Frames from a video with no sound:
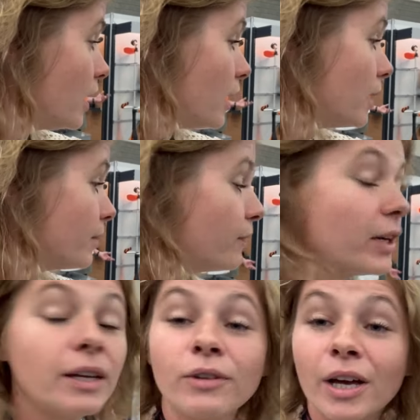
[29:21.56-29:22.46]
um, if
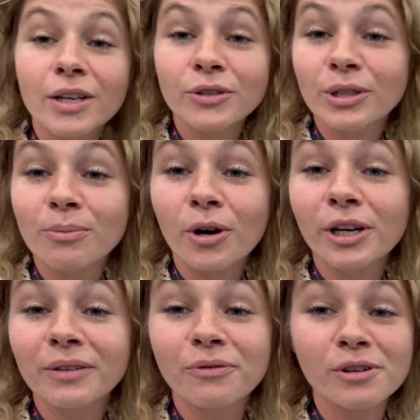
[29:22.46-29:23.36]
any of you guys are in the
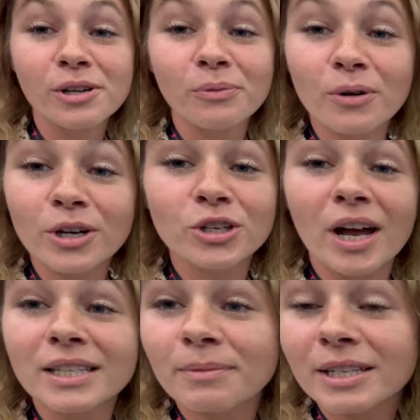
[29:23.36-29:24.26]
market for wanting to
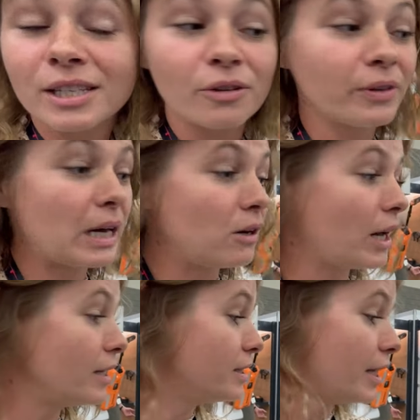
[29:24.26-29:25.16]
try some of this stuff out,
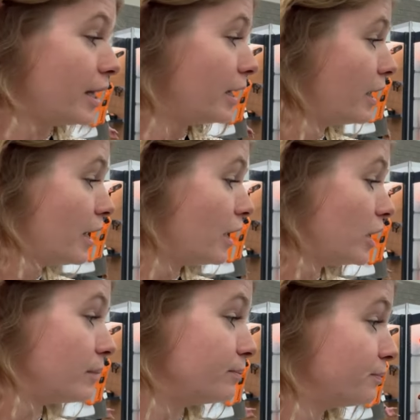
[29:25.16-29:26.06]
I'd say.
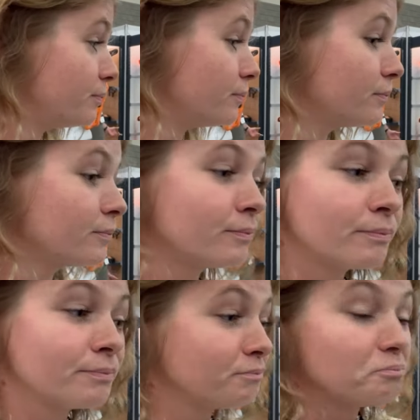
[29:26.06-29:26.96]
Um,
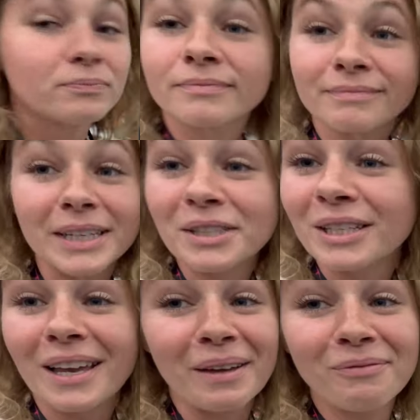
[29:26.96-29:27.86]
it's
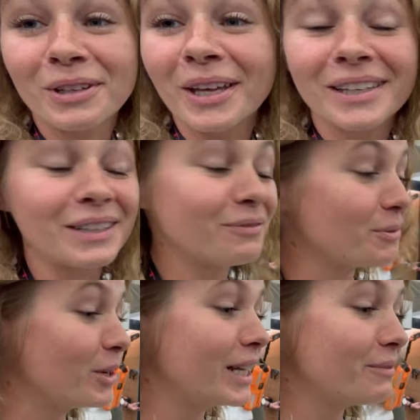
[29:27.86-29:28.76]
a, I feel like uh,
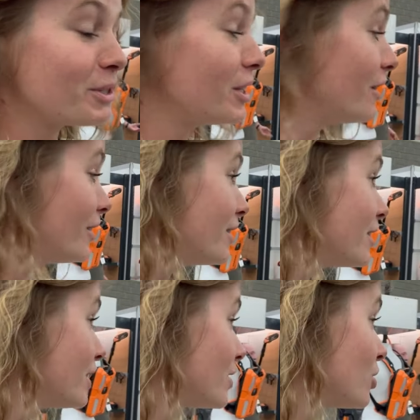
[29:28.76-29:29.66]
from what he was telling us,
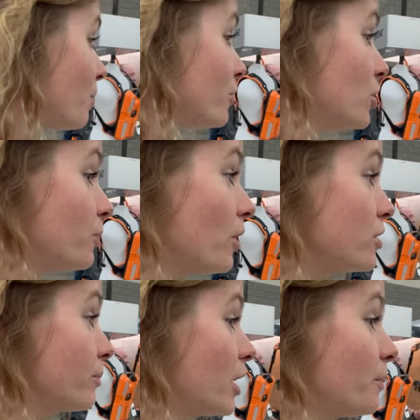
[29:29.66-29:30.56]
it's a super, super
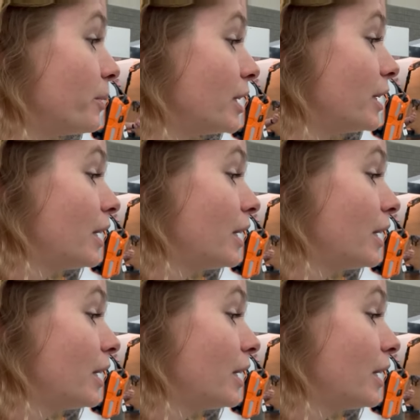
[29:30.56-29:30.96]
awesome company